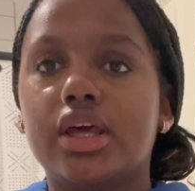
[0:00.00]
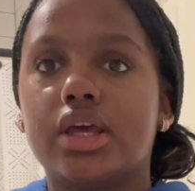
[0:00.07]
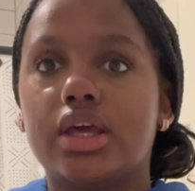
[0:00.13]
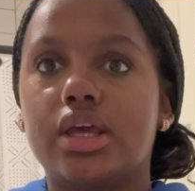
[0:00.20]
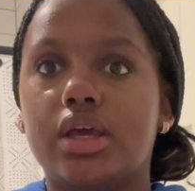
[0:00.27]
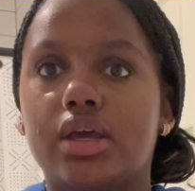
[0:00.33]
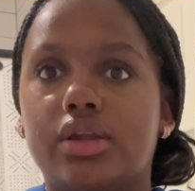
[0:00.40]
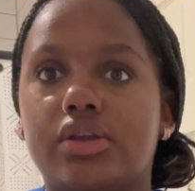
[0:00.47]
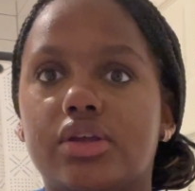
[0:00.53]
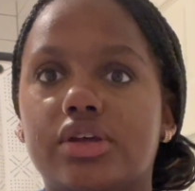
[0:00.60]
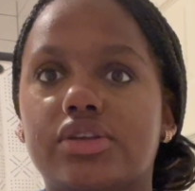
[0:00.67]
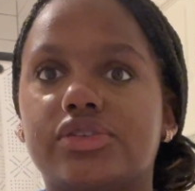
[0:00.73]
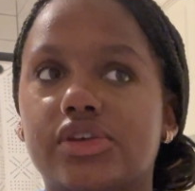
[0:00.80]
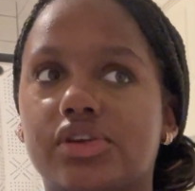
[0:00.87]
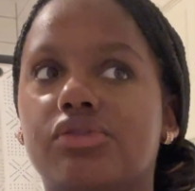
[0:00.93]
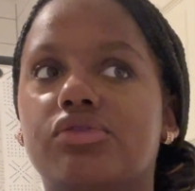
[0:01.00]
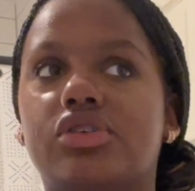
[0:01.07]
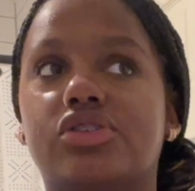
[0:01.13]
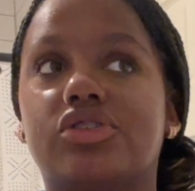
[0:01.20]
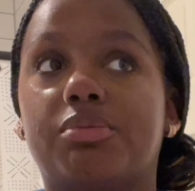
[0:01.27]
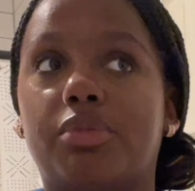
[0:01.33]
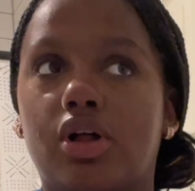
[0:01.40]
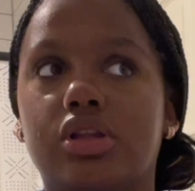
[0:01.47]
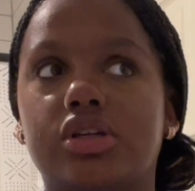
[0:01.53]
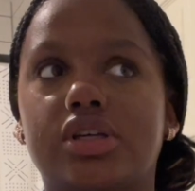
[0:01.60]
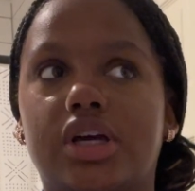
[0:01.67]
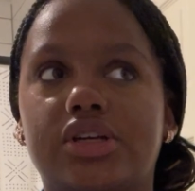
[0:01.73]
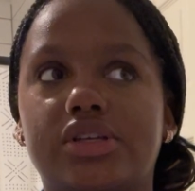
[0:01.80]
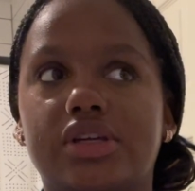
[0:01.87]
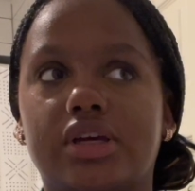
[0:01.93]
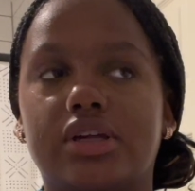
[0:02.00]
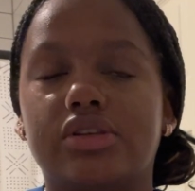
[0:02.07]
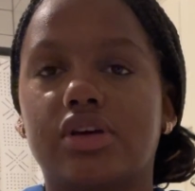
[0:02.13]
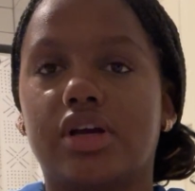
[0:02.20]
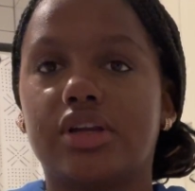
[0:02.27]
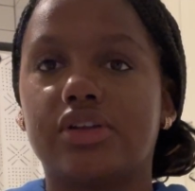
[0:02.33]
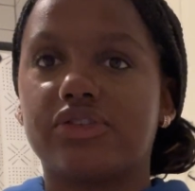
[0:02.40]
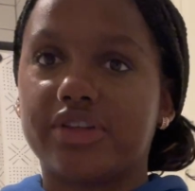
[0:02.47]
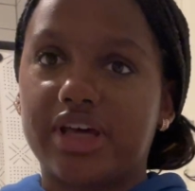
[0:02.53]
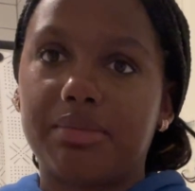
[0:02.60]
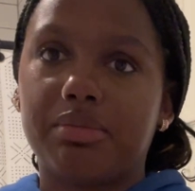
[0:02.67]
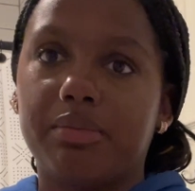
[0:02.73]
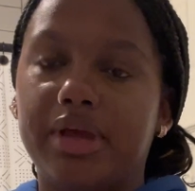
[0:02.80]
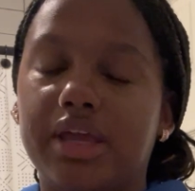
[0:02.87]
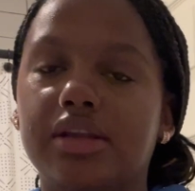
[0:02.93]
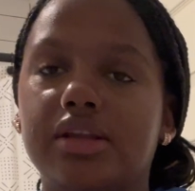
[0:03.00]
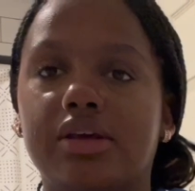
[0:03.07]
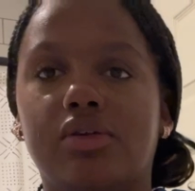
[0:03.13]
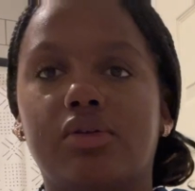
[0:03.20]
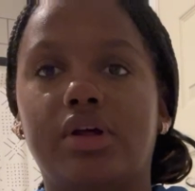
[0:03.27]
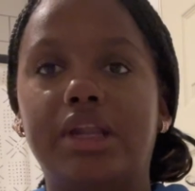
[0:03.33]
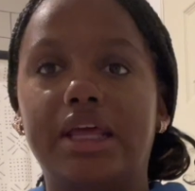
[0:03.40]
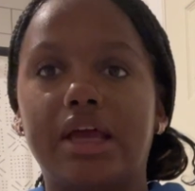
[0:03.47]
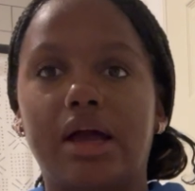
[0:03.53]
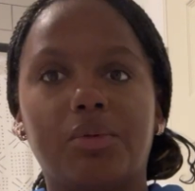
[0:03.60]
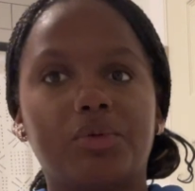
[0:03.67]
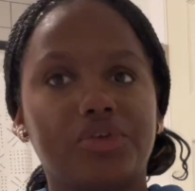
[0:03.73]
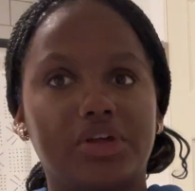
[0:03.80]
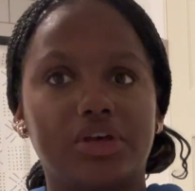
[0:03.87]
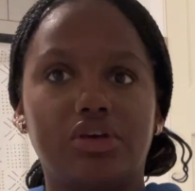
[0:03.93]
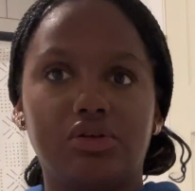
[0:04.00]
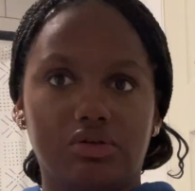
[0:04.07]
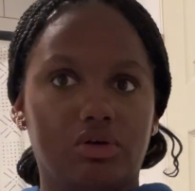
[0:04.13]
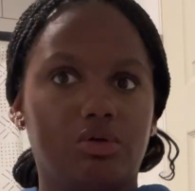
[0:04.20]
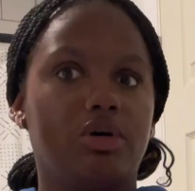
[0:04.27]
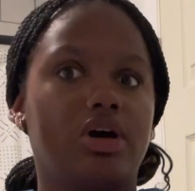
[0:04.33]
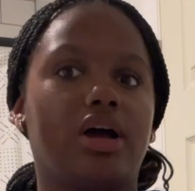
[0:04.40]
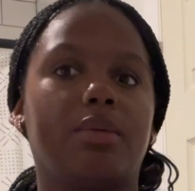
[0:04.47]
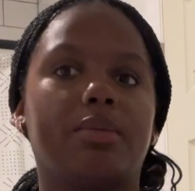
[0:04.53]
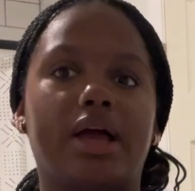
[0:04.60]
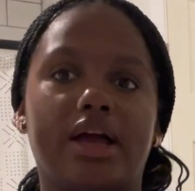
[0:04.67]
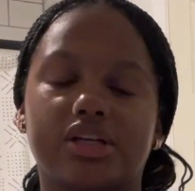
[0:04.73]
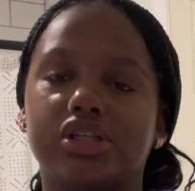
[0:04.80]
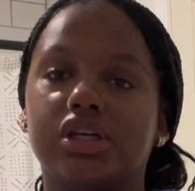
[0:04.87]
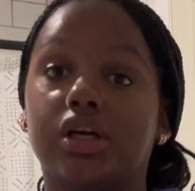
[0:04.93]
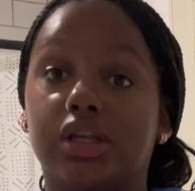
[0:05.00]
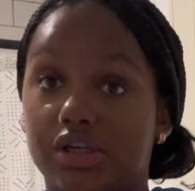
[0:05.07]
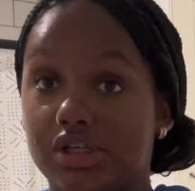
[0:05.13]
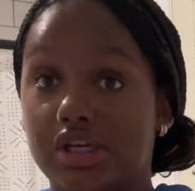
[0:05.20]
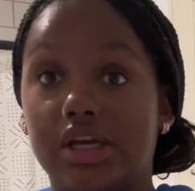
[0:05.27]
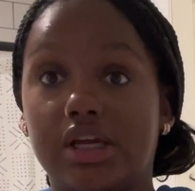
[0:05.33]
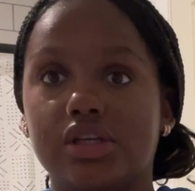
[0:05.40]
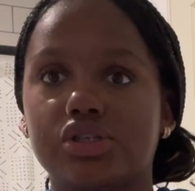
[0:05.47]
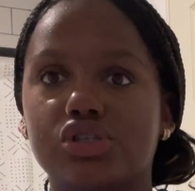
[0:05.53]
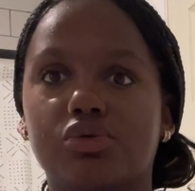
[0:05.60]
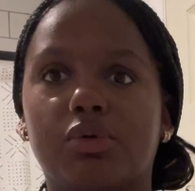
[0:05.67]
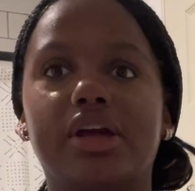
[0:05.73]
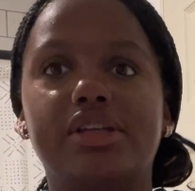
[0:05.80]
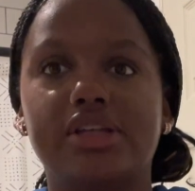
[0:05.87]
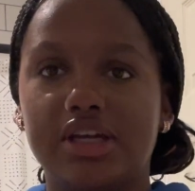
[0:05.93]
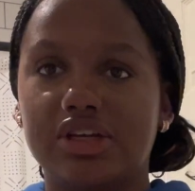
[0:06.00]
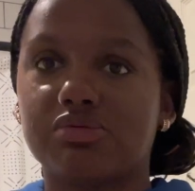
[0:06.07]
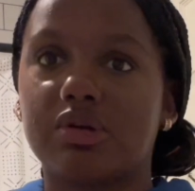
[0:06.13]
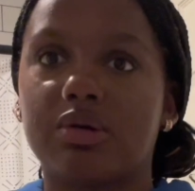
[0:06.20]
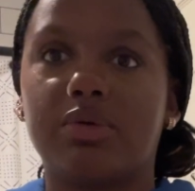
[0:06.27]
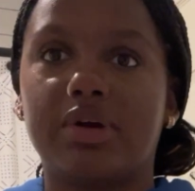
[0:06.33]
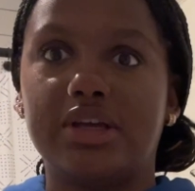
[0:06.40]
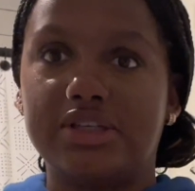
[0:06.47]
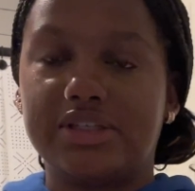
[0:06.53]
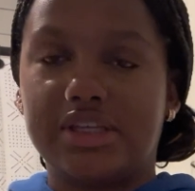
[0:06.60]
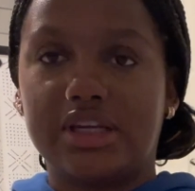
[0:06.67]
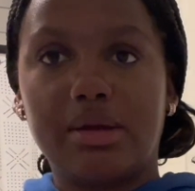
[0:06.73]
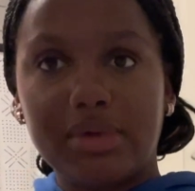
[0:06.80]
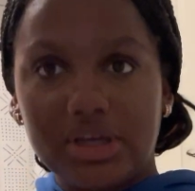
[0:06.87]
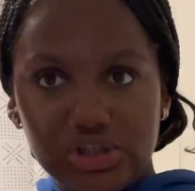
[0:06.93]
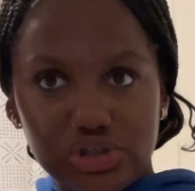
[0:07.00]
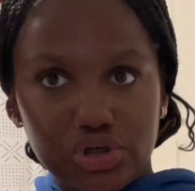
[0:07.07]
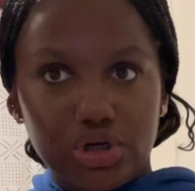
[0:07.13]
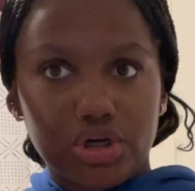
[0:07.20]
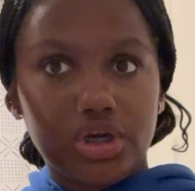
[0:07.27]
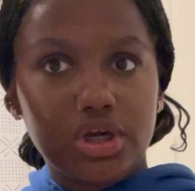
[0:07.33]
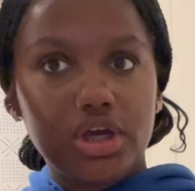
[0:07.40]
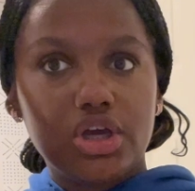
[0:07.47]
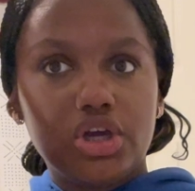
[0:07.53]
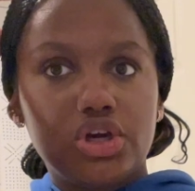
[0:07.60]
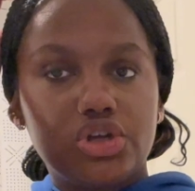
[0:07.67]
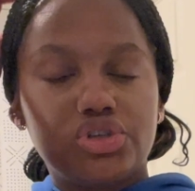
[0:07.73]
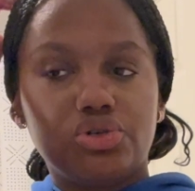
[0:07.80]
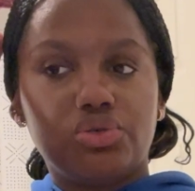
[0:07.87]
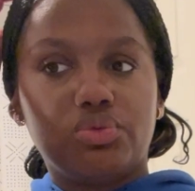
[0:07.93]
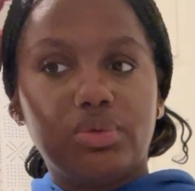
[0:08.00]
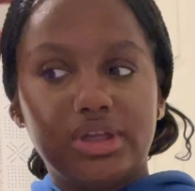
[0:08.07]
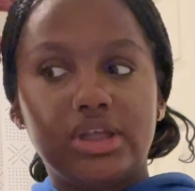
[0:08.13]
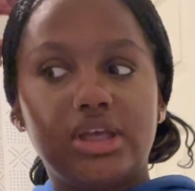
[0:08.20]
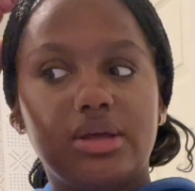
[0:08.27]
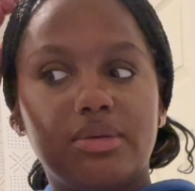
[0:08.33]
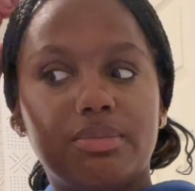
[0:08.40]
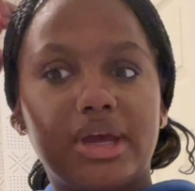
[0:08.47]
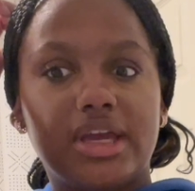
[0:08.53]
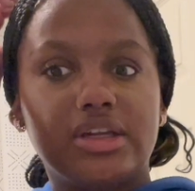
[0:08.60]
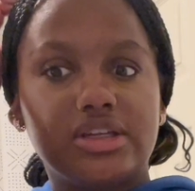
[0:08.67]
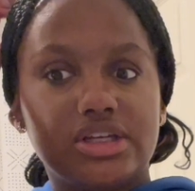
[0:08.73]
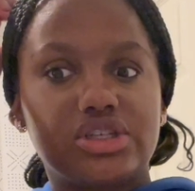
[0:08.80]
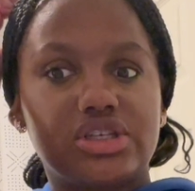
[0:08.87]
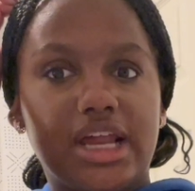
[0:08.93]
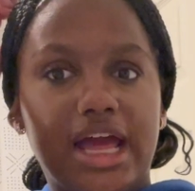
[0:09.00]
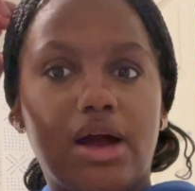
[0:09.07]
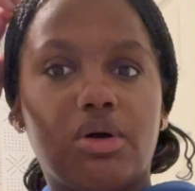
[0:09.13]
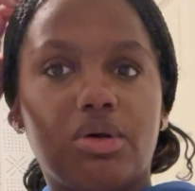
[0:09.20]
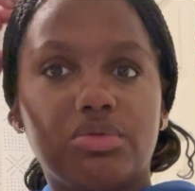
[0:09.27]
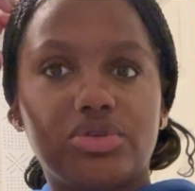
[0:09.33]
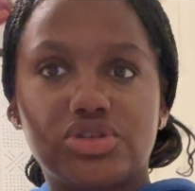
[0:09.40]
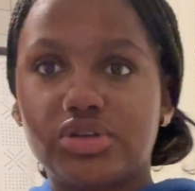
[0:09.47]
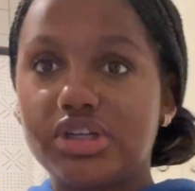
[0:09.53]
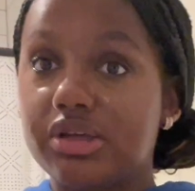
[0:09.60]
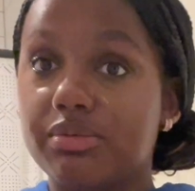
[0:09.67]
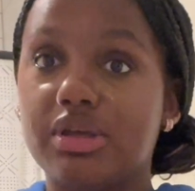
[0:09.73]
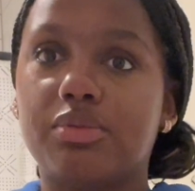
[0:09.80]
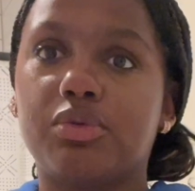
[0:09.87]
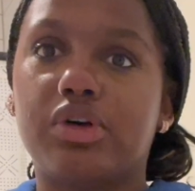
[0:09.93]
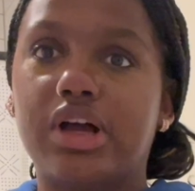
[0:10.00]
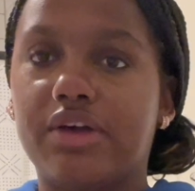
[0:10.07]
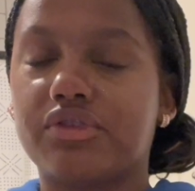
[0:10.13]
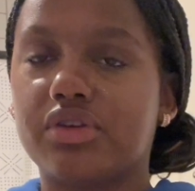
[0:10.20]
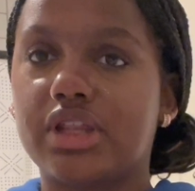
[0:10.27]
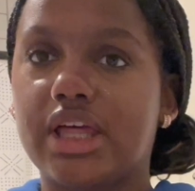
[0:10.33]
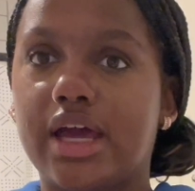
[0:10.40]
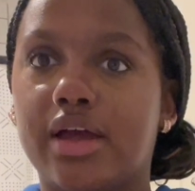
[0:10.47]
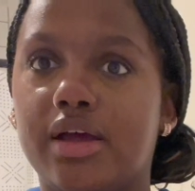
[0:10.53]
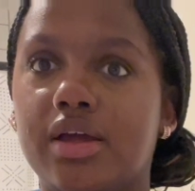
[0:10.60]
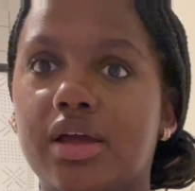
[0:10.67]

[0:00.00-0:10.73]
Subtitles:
And instead of just apologizing and trying to slap a band-aid on it, I was like, you know what, I'm actually going to change. So I changed my ways, and I made sure to really pay attention to how I was treating people after that.